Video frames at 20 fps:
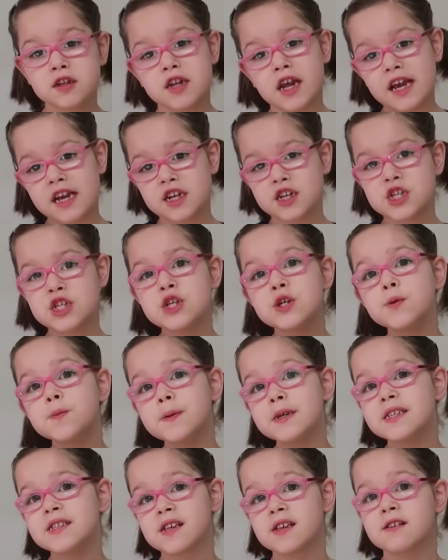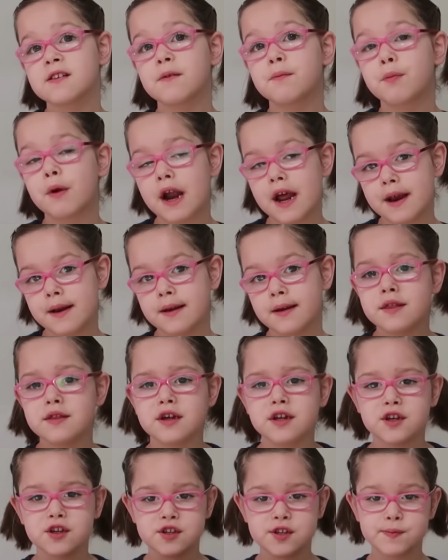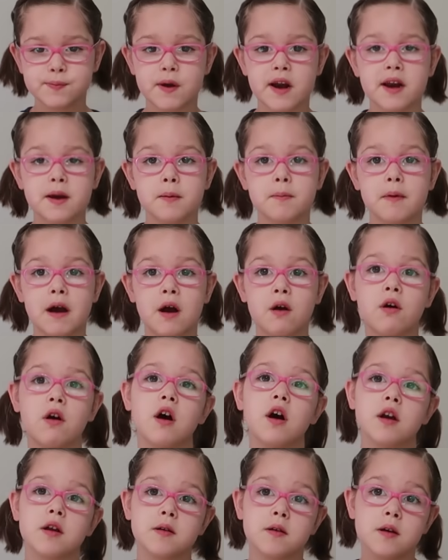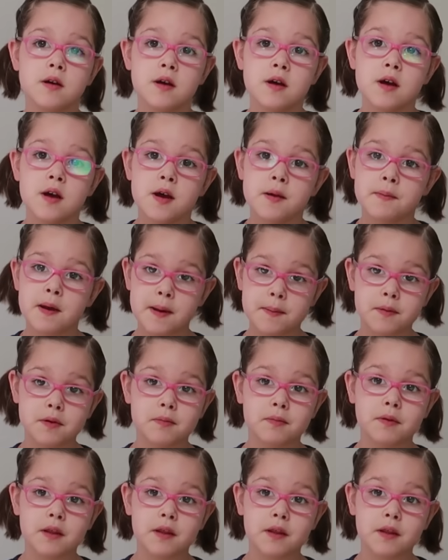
you take two pieces of bread and then you spread them out on a paper